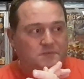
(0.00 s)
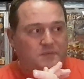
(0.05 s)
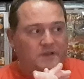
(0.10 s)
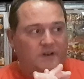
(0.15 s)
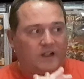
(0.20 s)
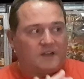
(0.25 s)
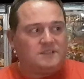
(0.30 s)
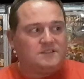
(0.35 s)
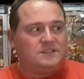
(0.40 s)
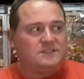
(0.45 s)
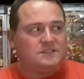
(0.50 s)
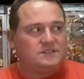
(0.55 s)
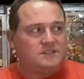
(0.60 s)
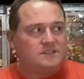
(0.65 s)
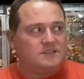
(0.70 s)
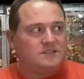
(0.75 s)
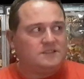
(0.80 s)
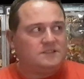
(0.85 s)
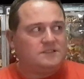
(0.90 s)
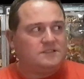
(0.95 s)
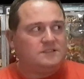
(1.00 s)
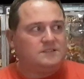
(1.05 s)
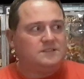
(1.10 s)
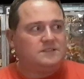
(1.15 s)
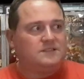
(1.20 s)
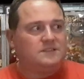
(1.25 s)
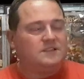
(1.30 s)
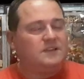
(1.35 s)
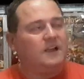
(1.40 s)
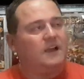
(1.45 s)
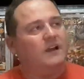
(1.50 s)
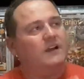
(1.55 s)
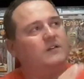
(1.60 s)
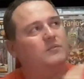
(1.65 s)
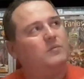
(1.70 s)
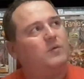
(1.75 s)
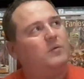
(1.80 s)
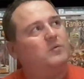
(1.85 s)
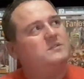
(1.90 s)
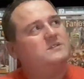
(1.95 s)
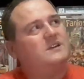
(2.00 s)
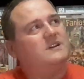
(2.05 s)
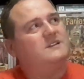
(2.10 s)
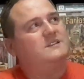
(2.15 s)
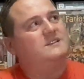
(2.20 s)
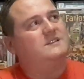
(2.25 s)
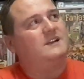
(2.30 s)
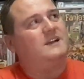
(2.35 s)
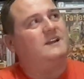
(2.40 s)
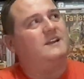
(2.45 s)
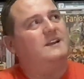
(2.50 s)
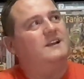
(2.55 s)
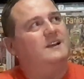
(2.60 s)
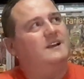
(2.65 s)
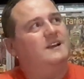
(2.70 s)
I just, yeah, what was I going to say?